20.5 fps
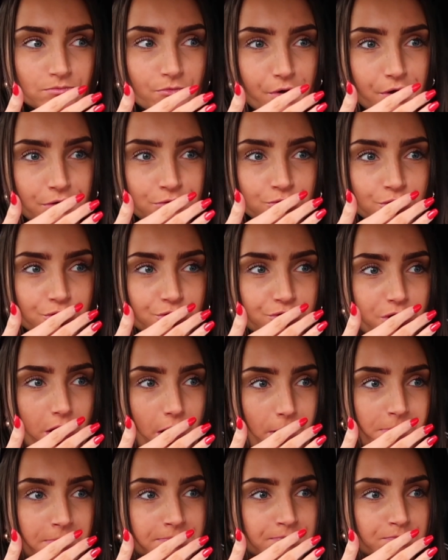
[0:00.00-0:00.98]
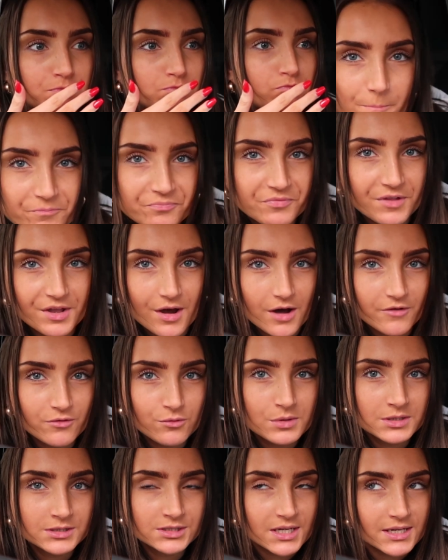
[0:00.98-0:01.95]
Interesting. The other
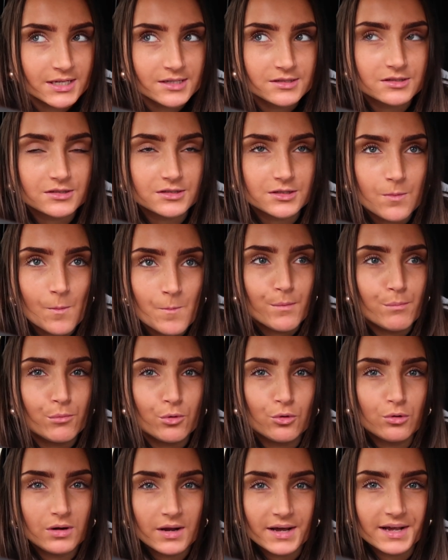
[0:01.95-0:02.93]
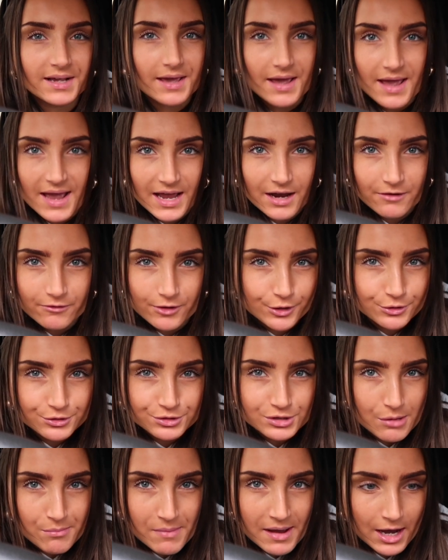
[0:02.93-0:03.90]
one tastes more like Aero
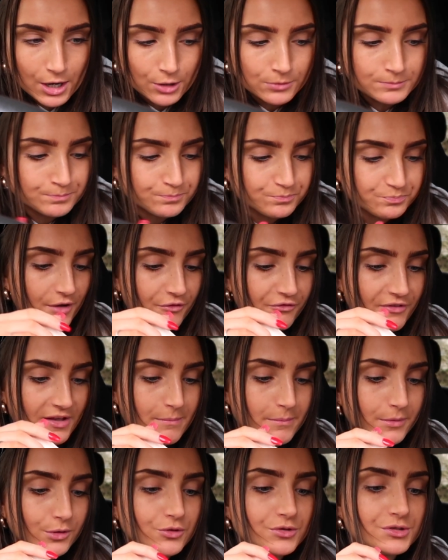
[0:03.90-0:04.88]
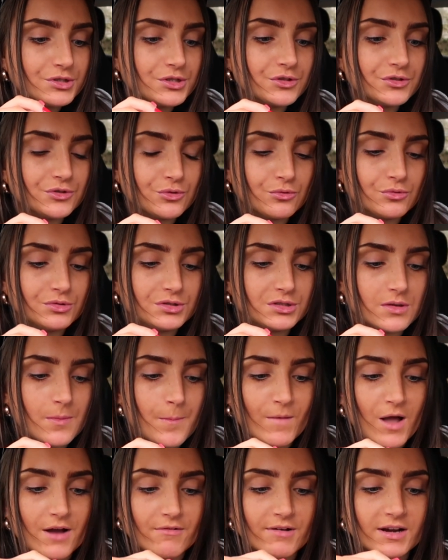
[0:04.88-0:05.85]
somehow. I think because the sauce,
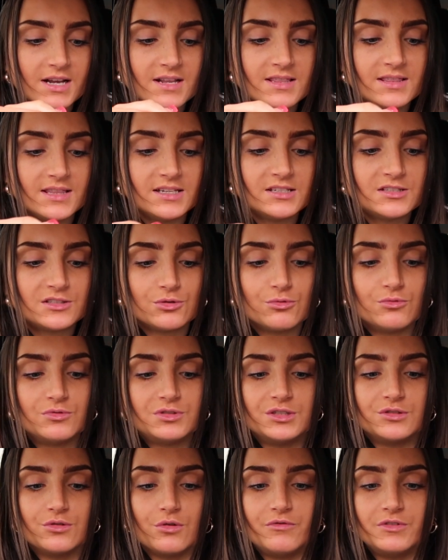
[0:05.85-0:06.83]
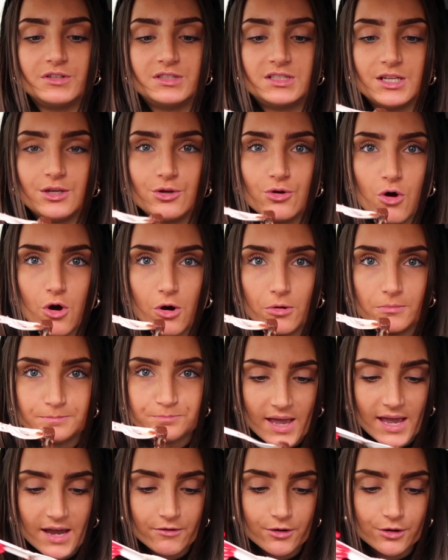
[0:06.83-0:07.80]
I reckon this sauce is obviously not
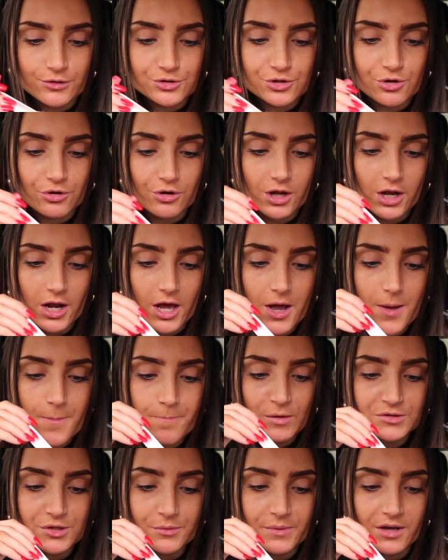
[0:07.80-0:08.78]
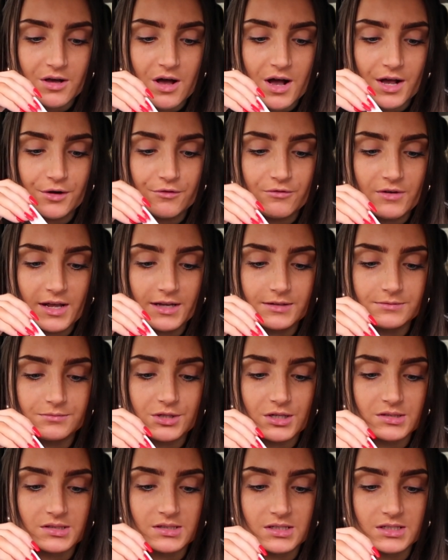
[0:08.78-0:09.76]
Aero chocolate, so it kind of like
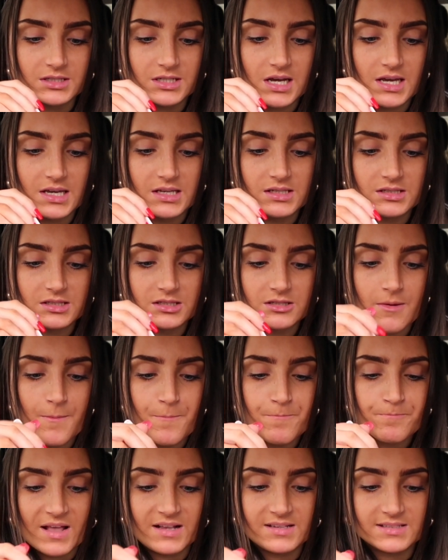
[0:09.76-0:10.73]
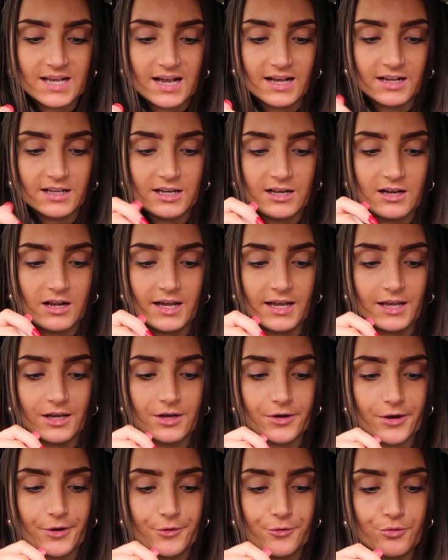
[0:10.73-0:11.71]
doesn't taste exactly
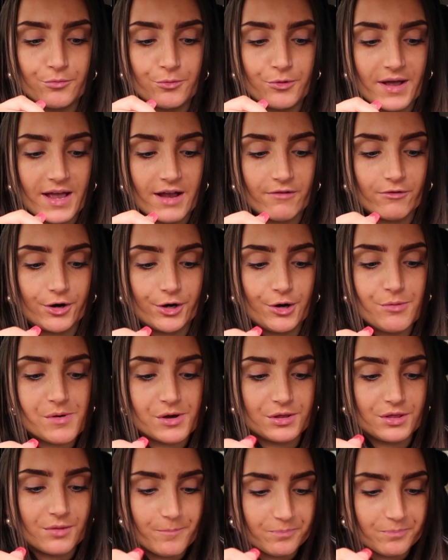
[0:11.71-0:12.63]
like a normal Aero, but